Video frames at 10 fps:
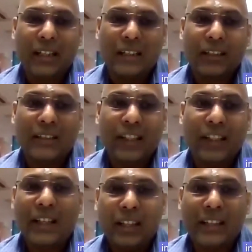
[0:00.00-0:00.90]
uh, they
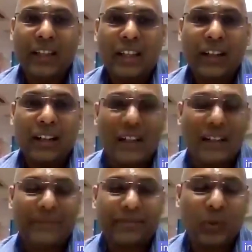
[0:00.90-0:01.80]
they are
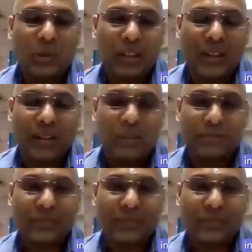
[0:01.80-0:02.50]
you no know, uh,